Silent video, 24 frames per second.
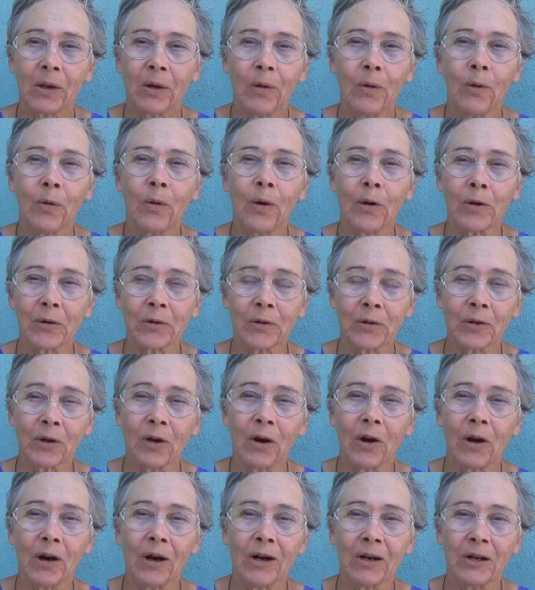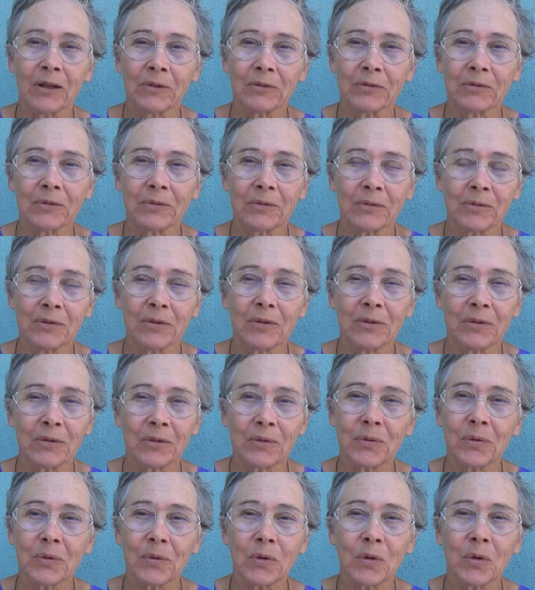who are uh,
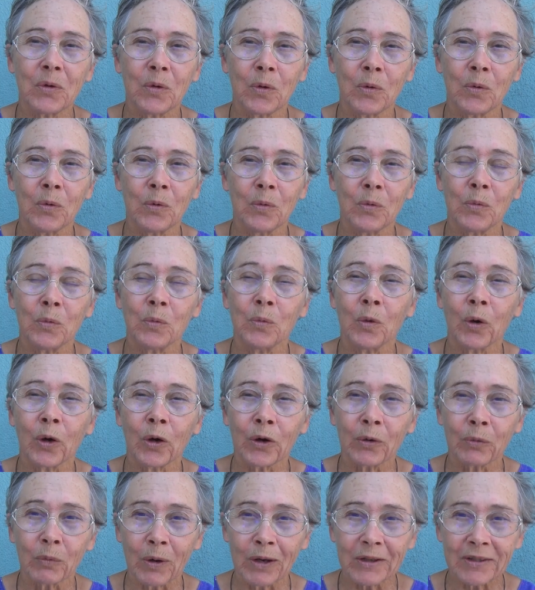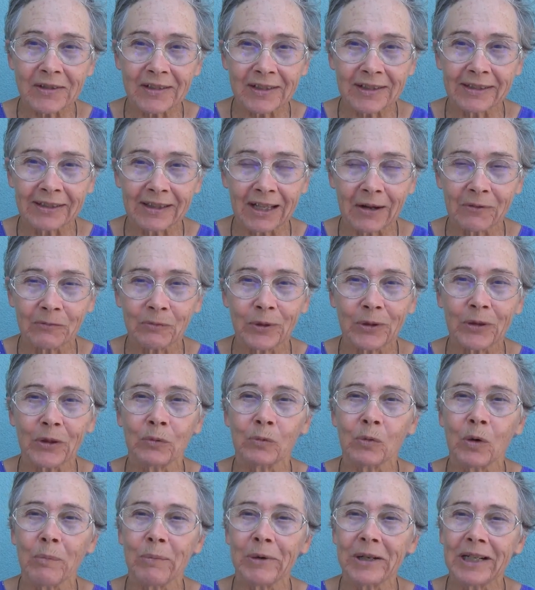who were once in love with
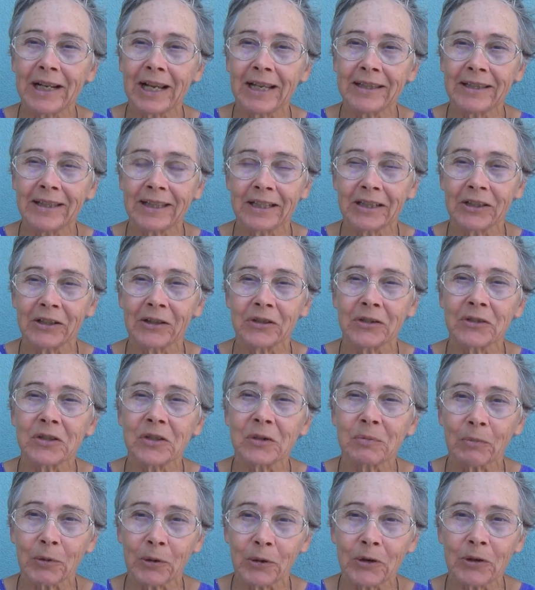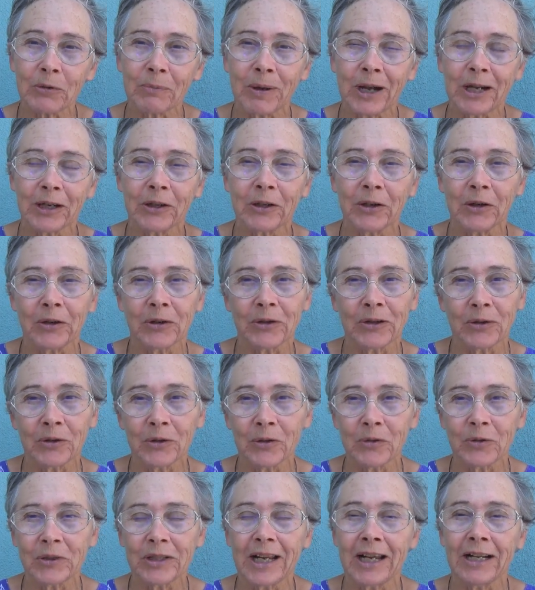a woman and then are spurned by her,
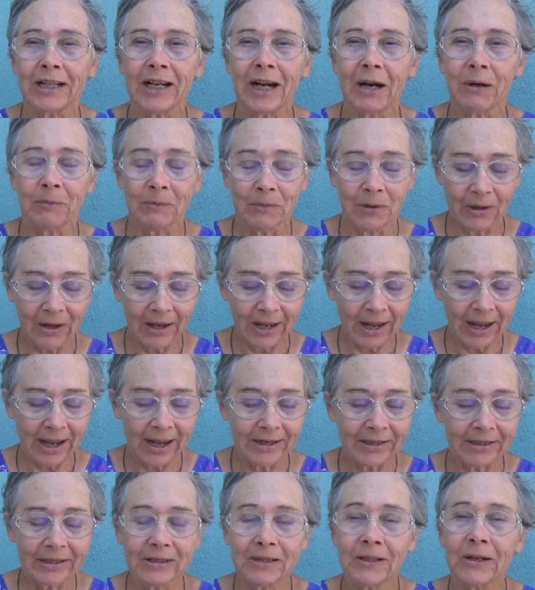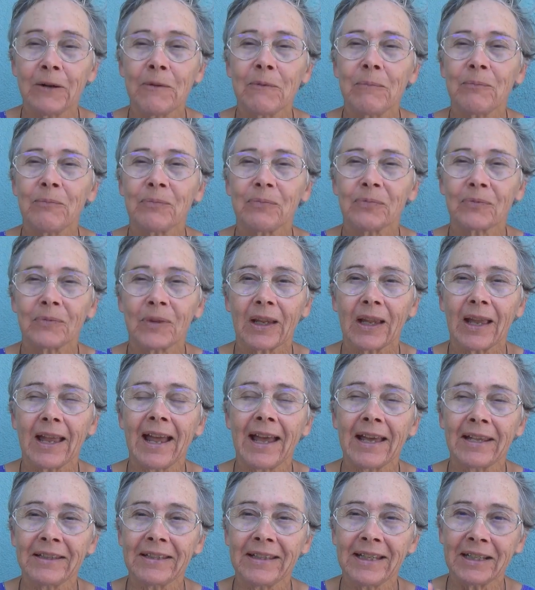and who take up and
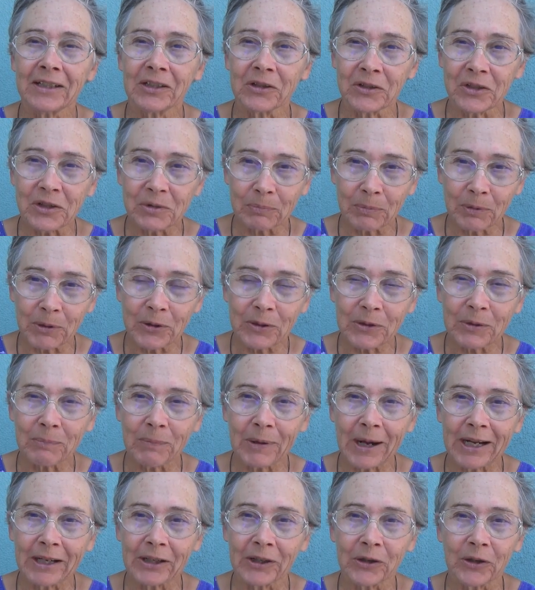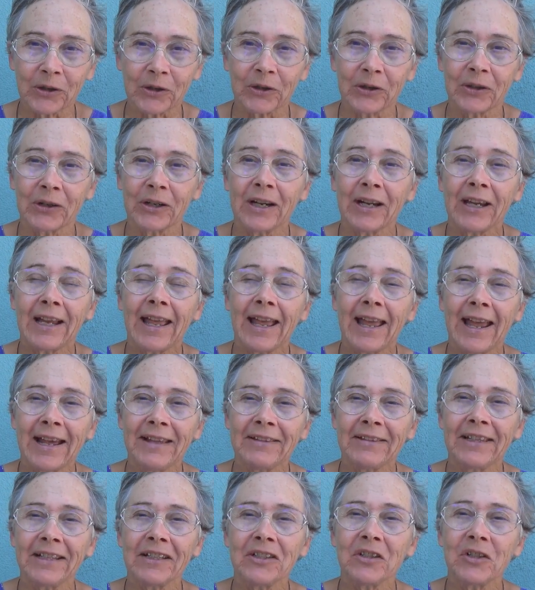and then are spurned by her,
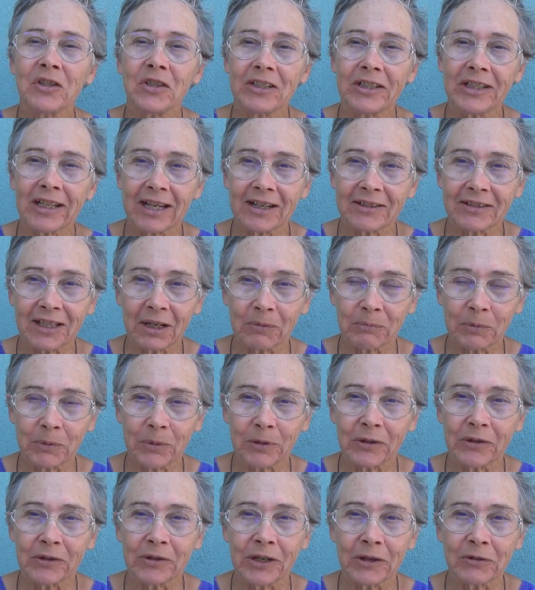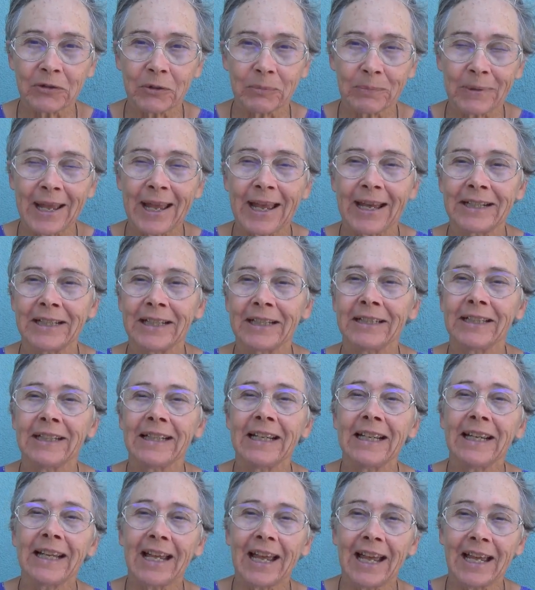and then she takes up with another man, and
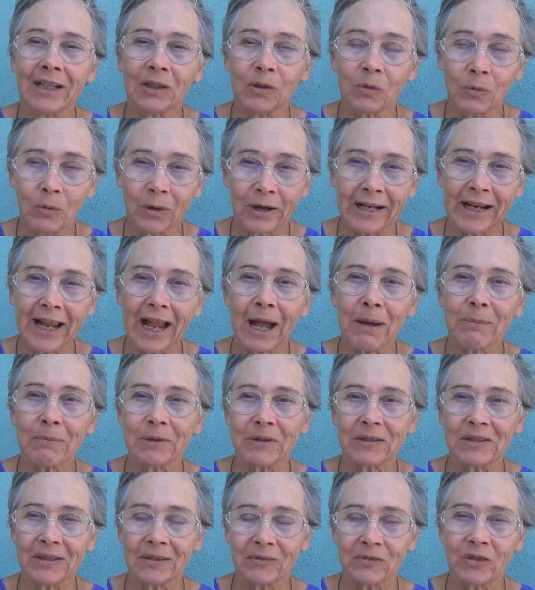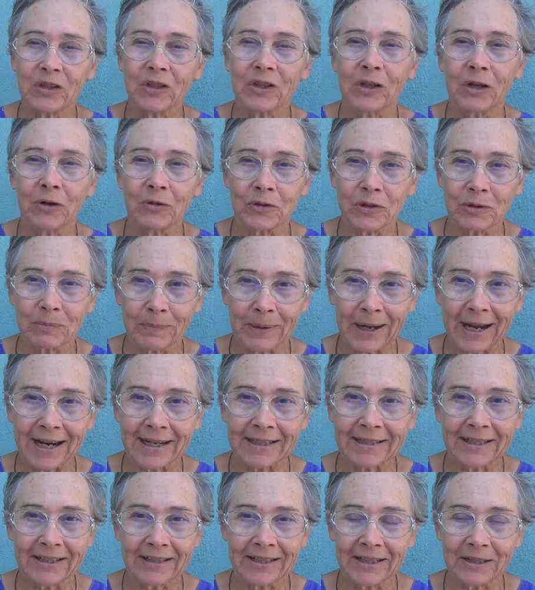and what happens if she goes
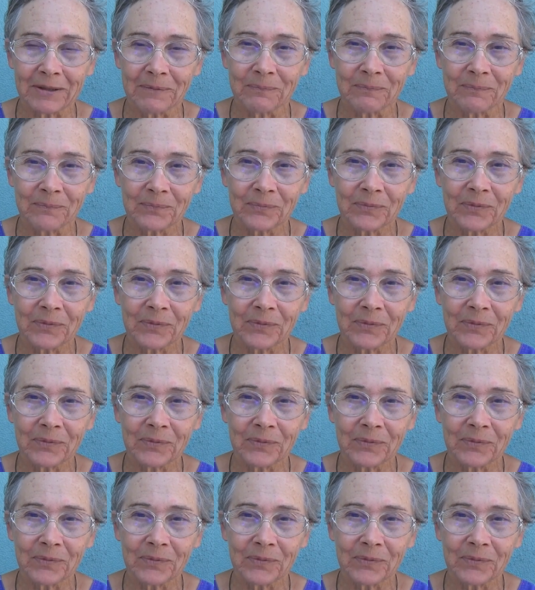back to them,